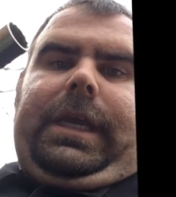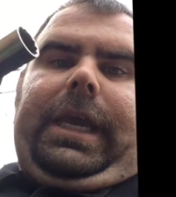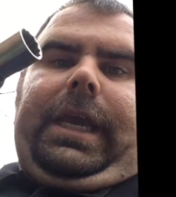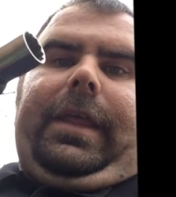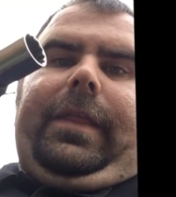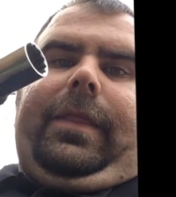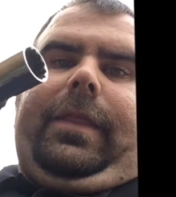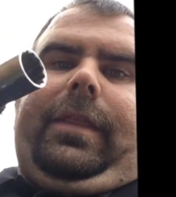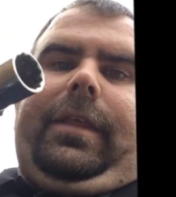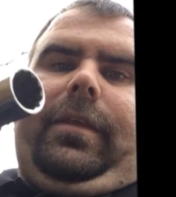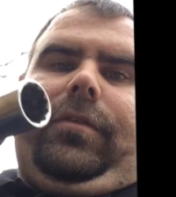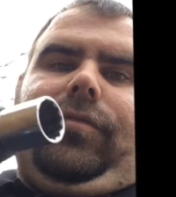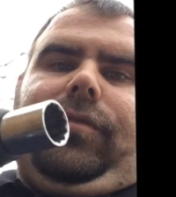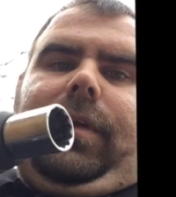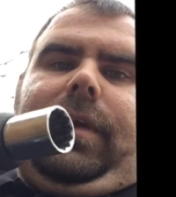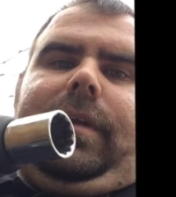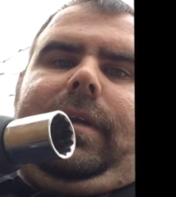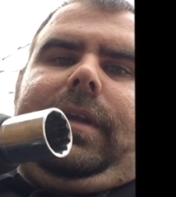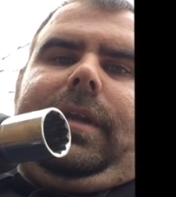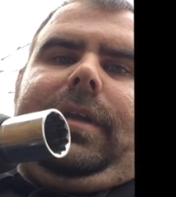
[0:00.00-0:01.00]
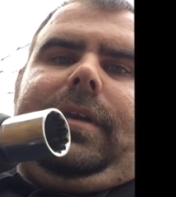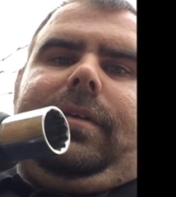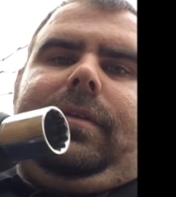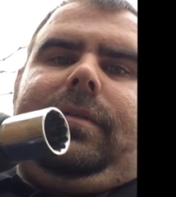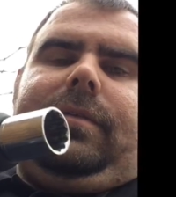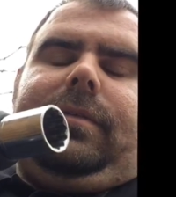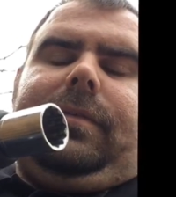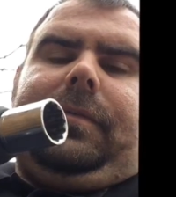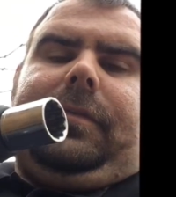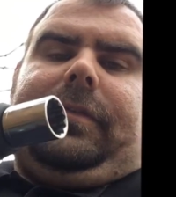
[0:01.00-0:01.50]
and this right here
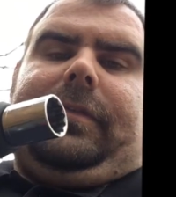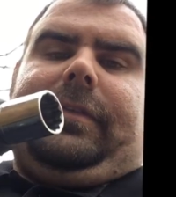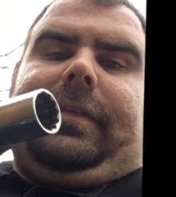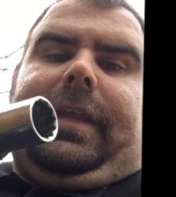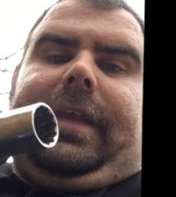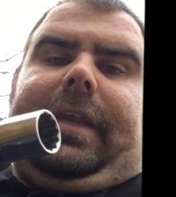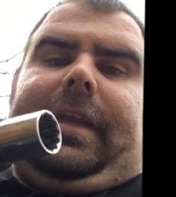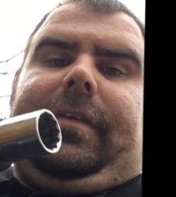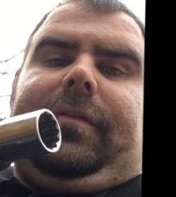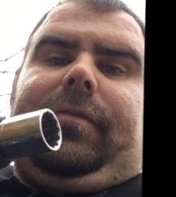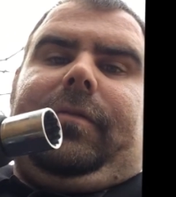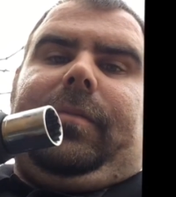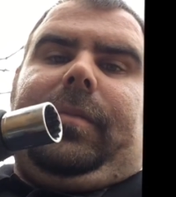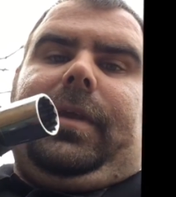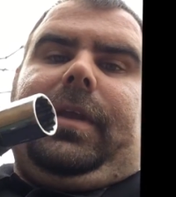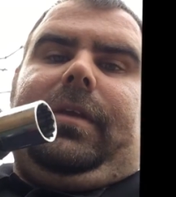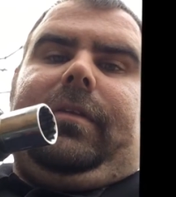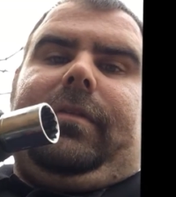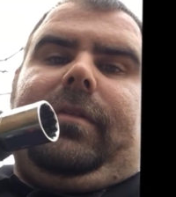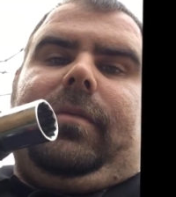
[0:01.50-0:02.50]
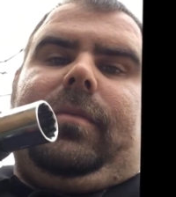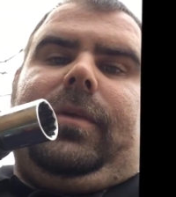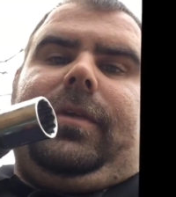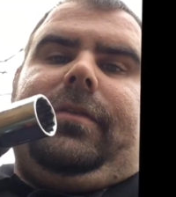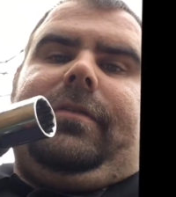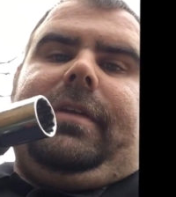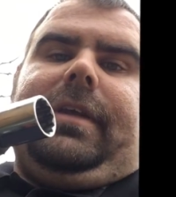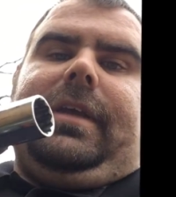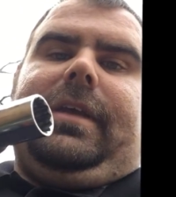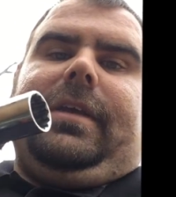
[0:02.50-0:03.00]
saves me so
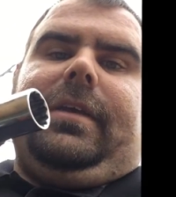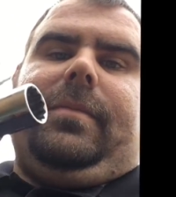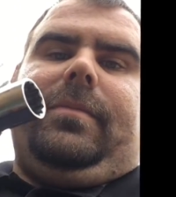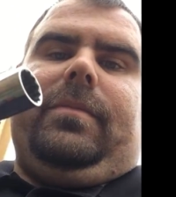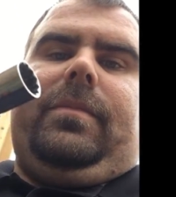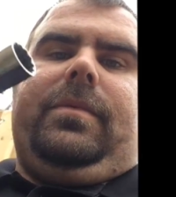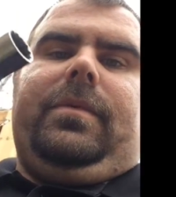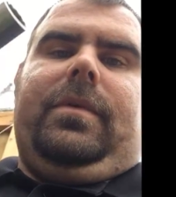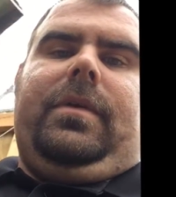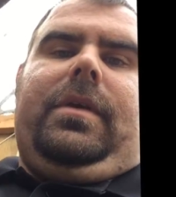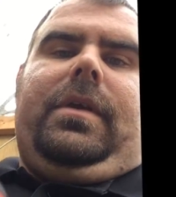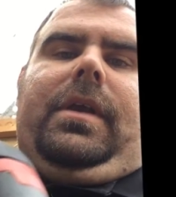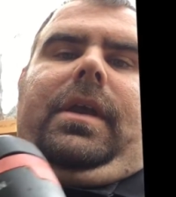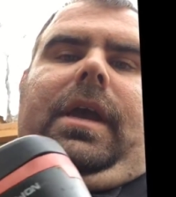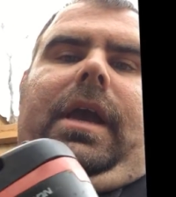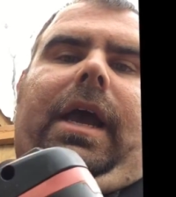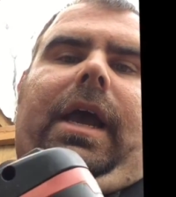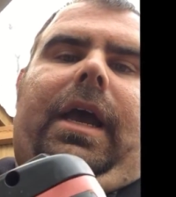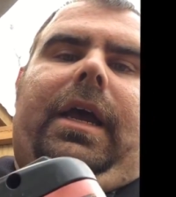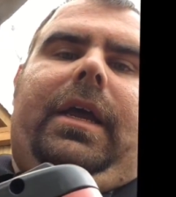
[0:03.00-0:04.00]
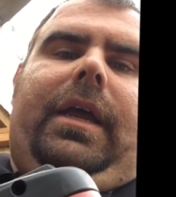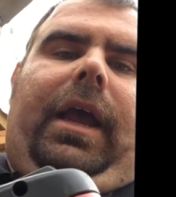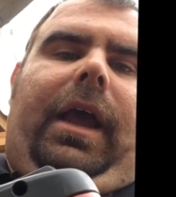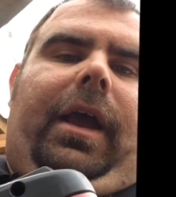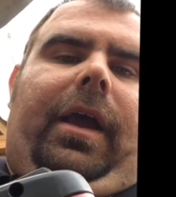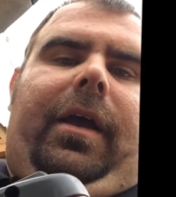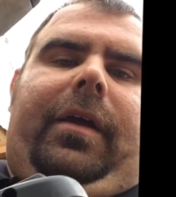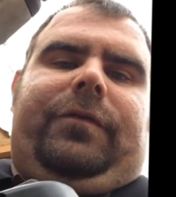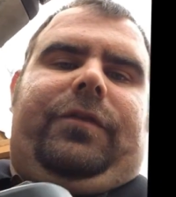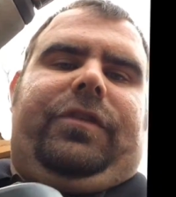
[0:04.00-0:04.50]
much time.
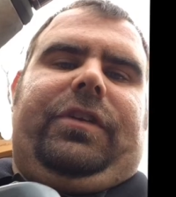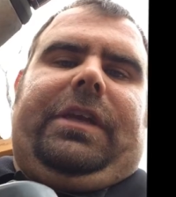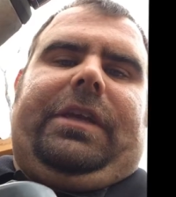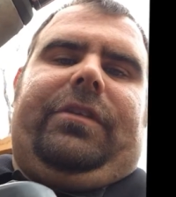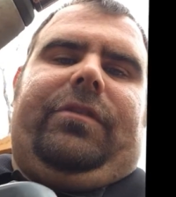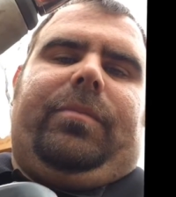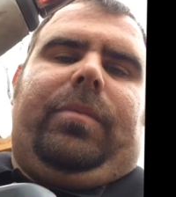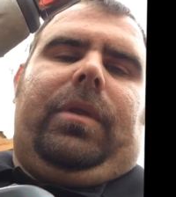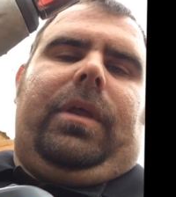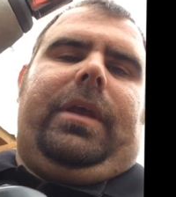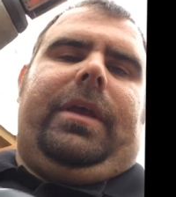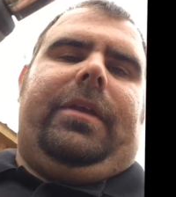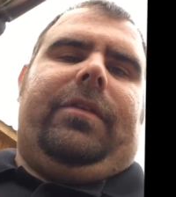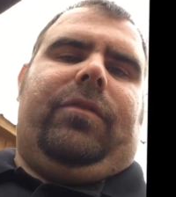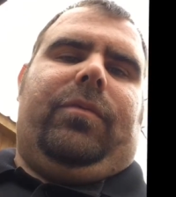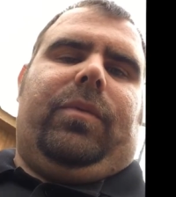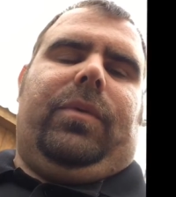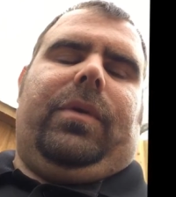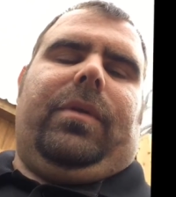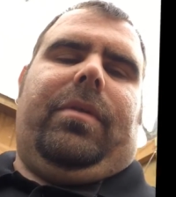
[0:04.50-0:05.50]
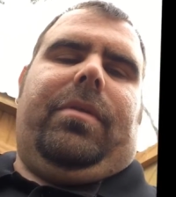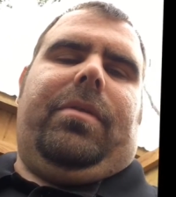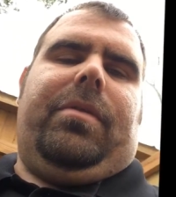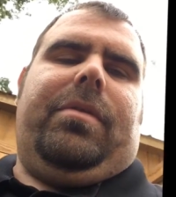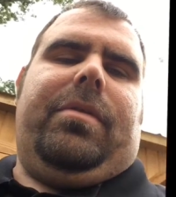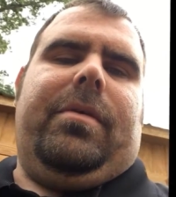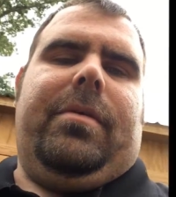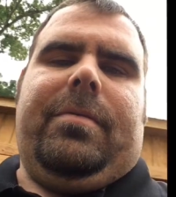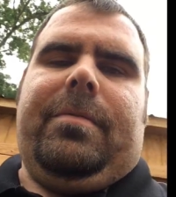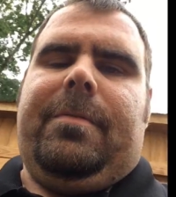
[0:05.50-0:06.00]
I've changed blades
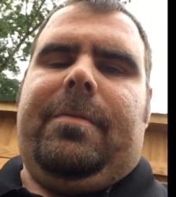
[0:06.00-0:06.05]
with